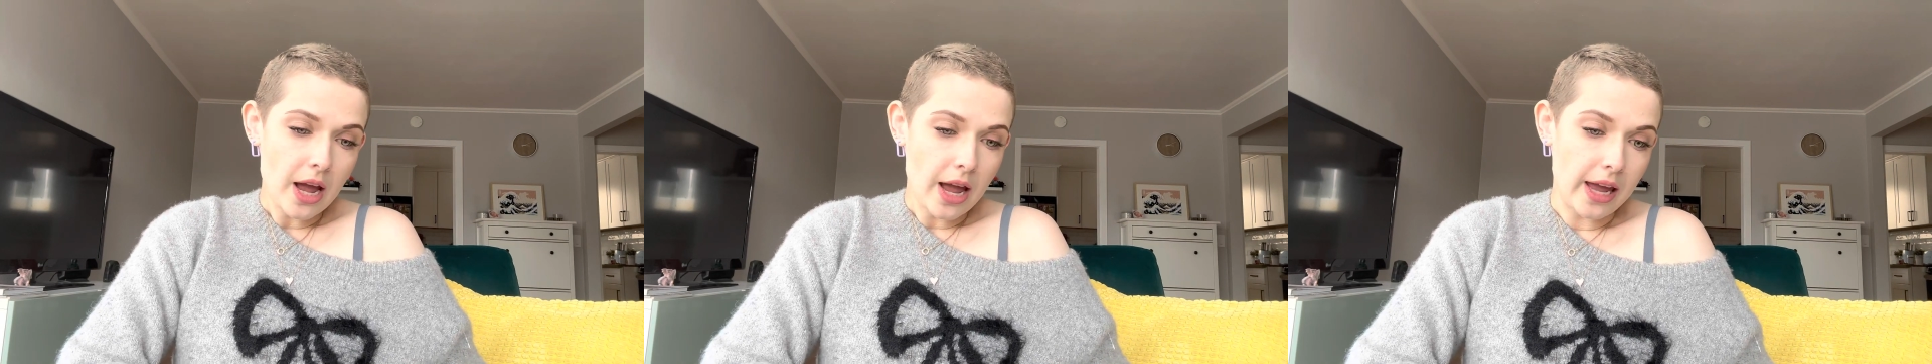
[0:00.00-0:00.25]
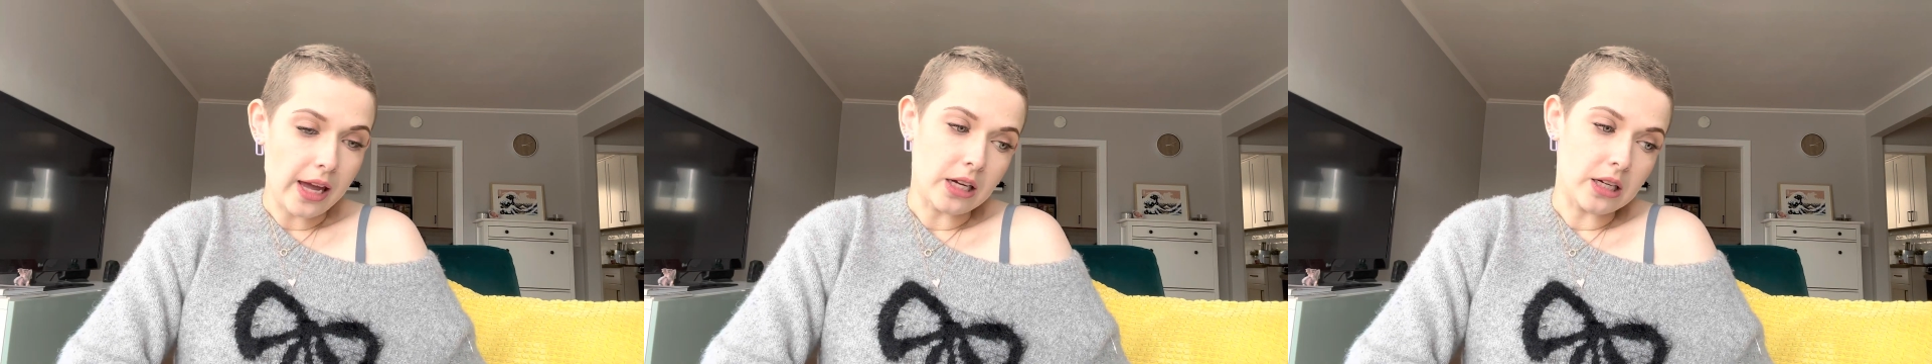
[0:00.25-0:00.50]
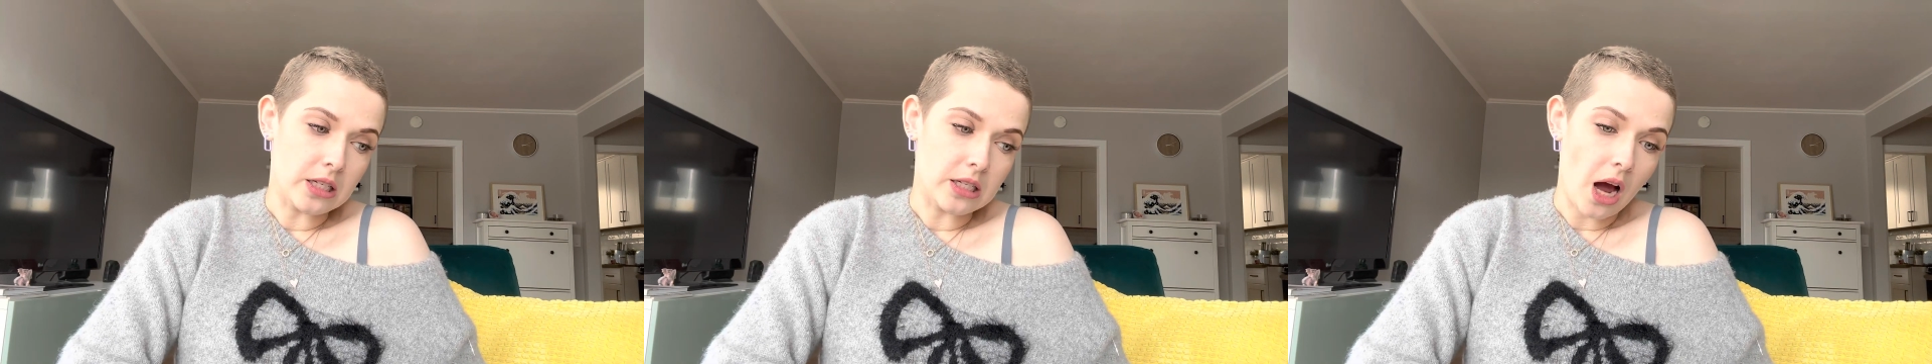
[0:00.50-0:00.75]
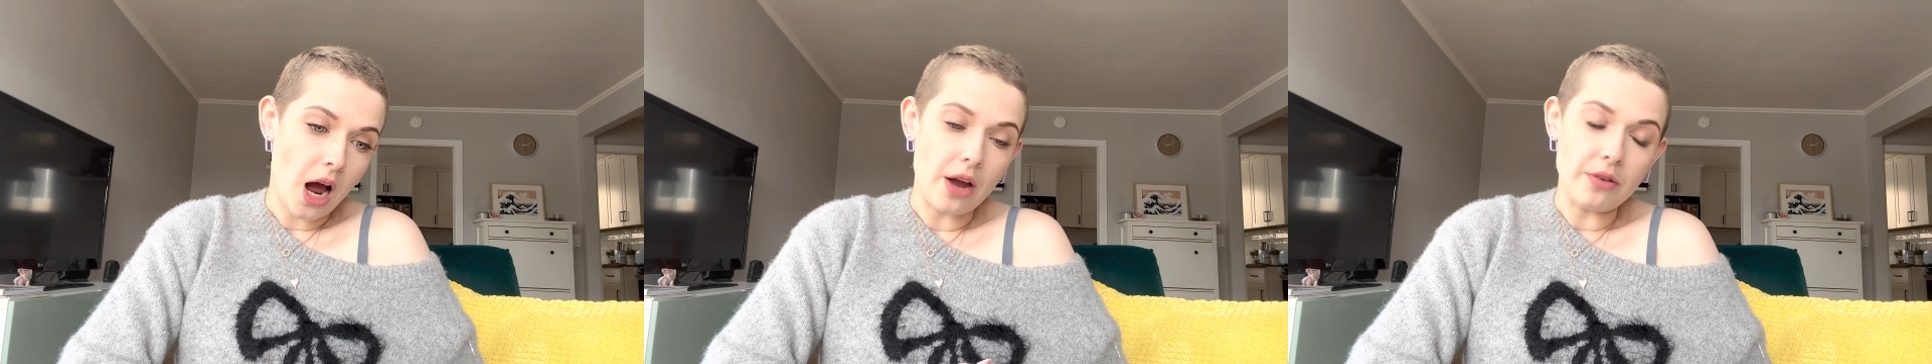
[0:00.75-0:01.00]
And
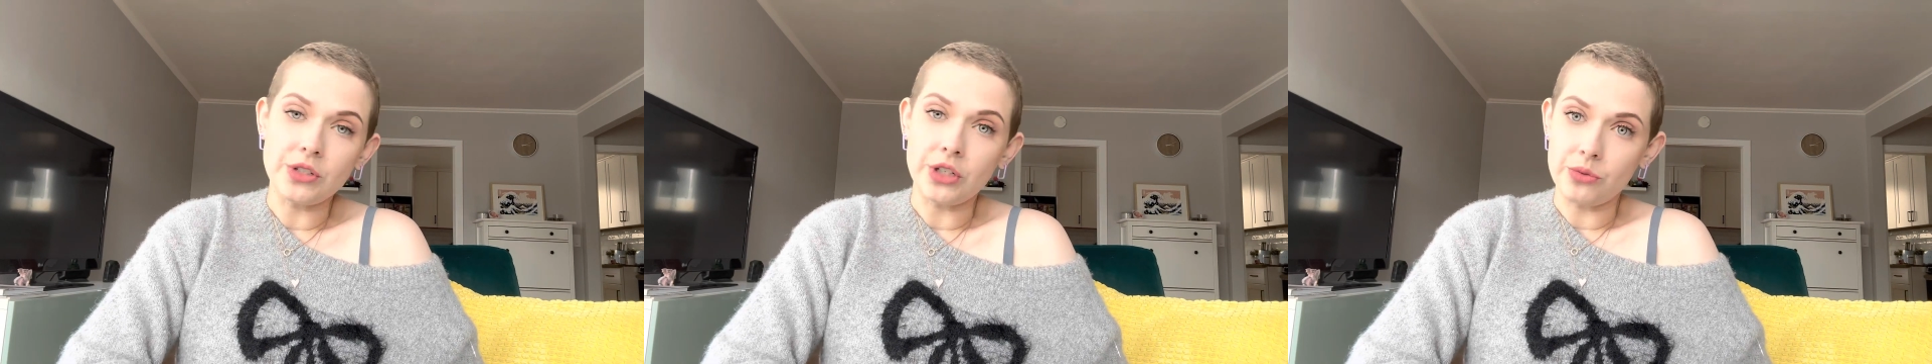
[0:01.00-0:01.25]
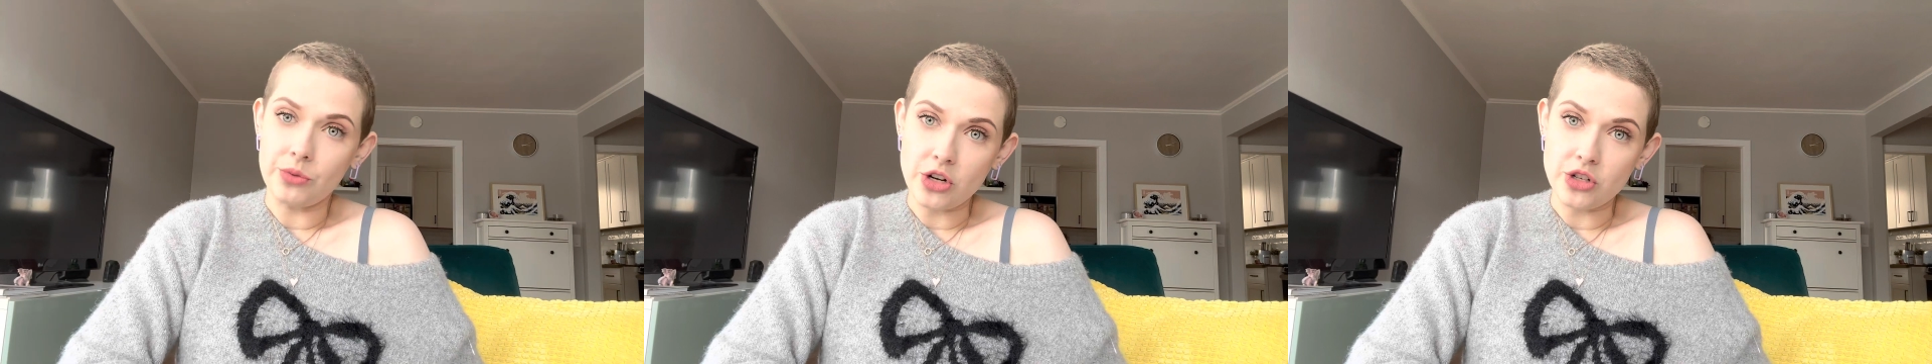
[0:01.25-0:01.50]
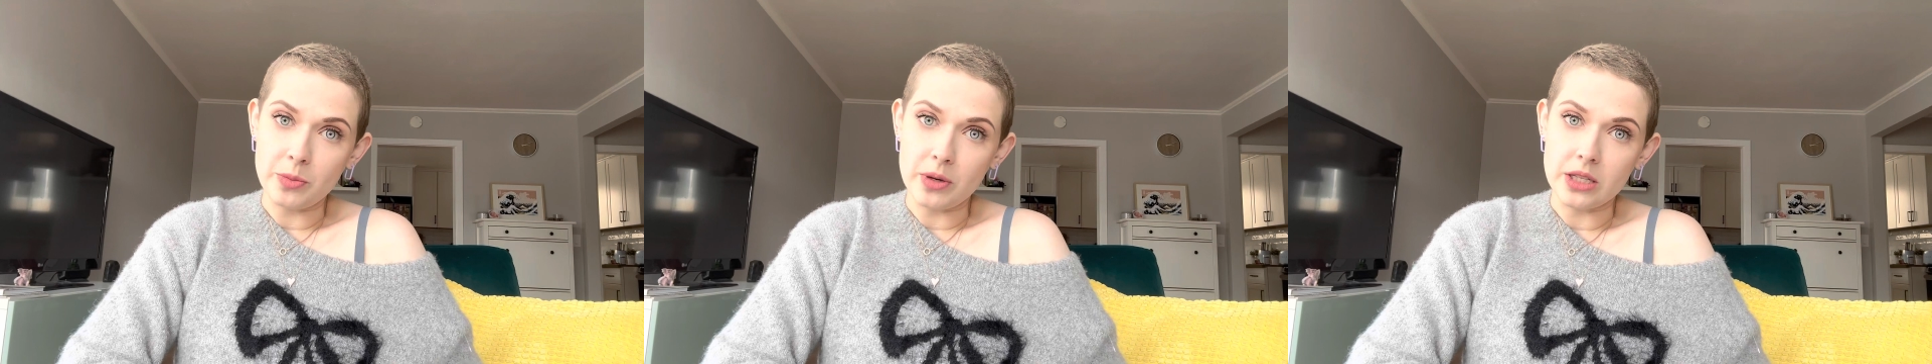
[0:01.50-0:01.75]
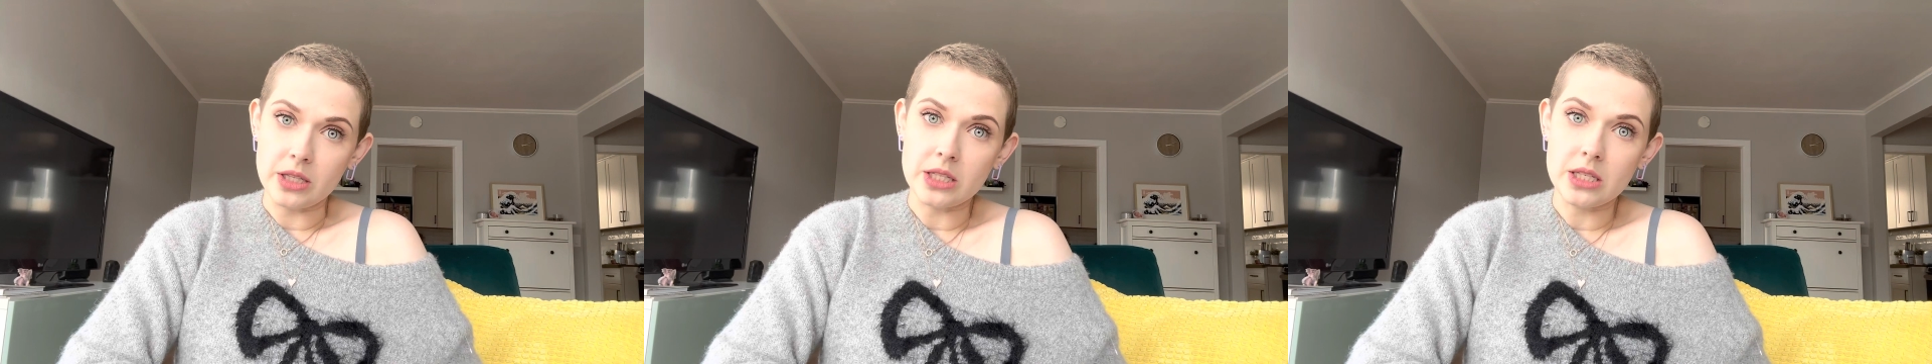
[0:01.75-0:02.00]
I've done
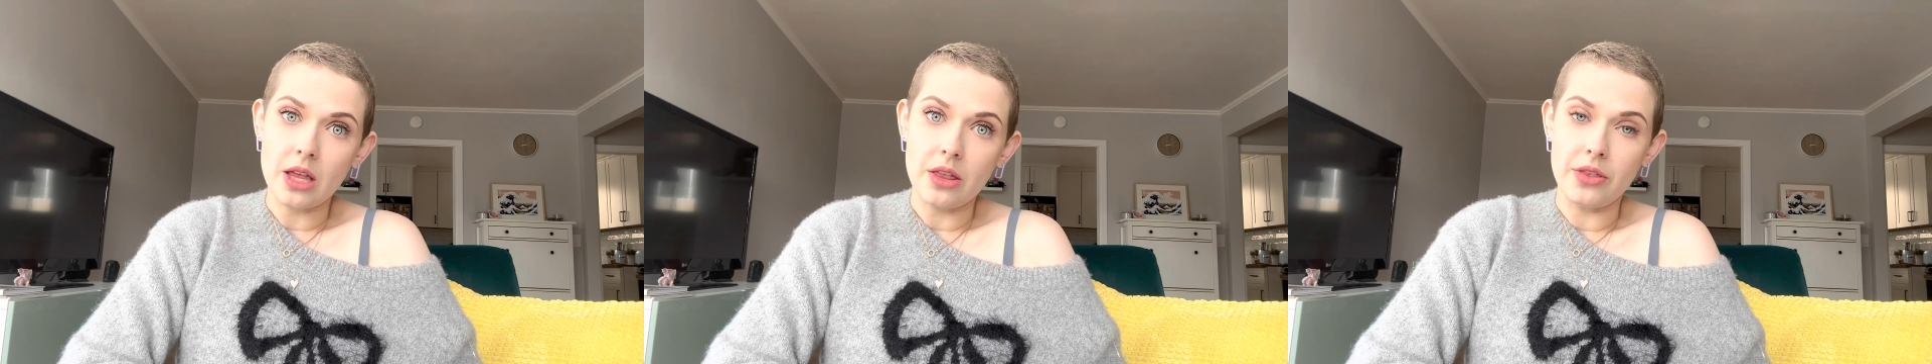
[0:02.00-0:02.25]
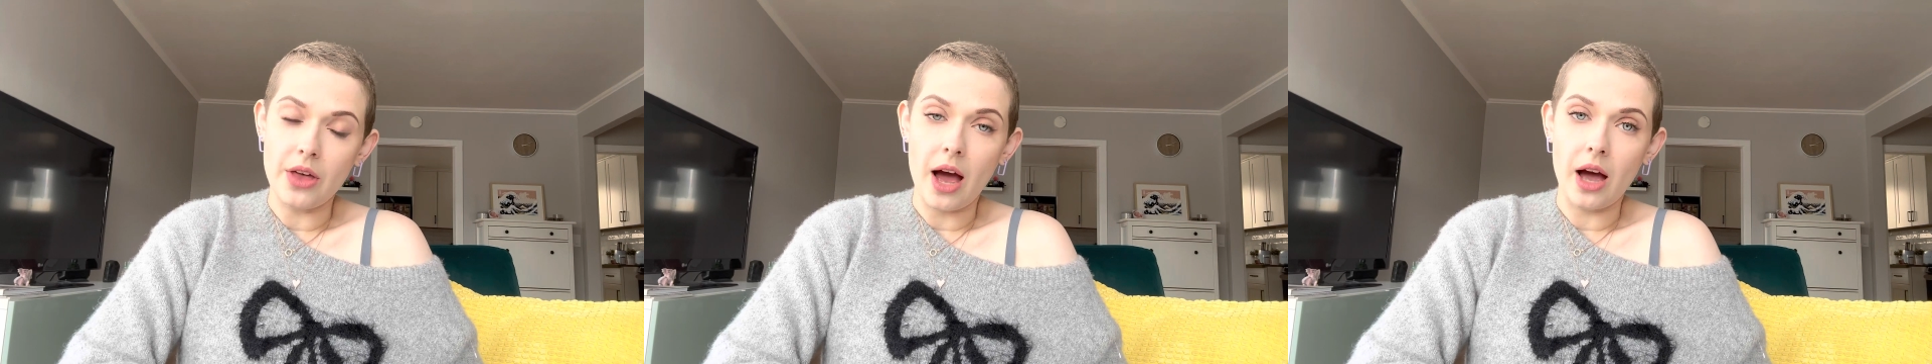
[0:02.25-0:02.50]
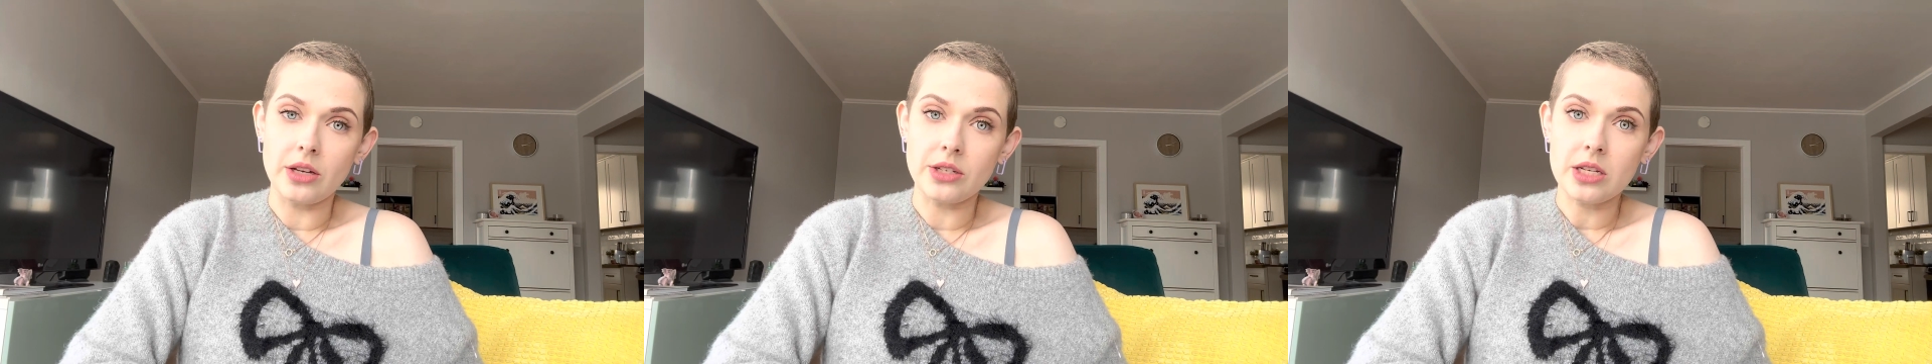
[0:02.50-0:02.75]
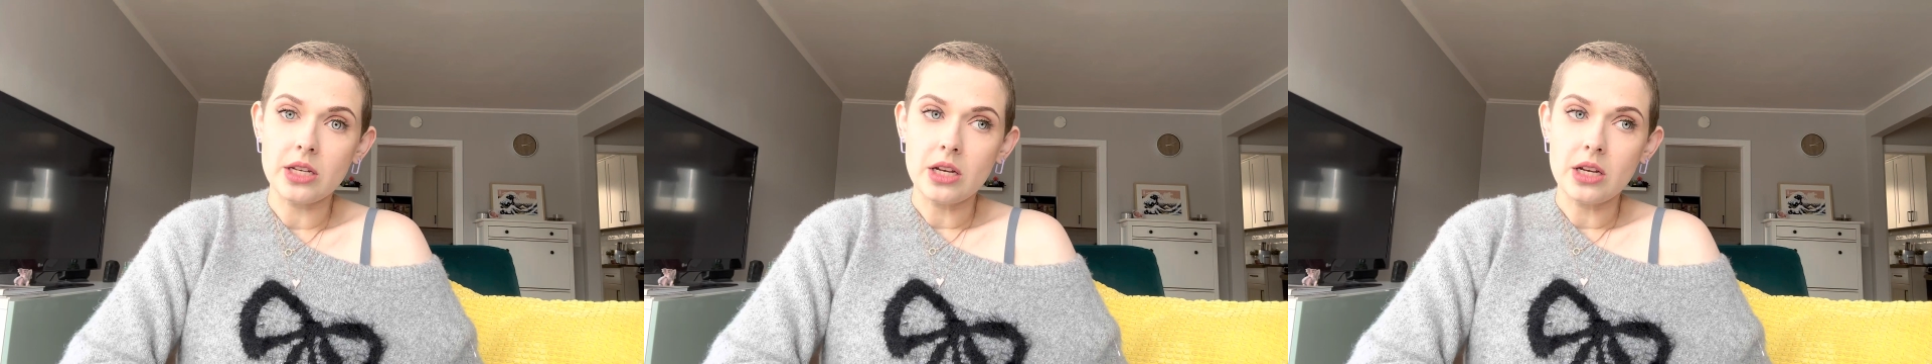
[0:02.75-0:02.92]
regimens that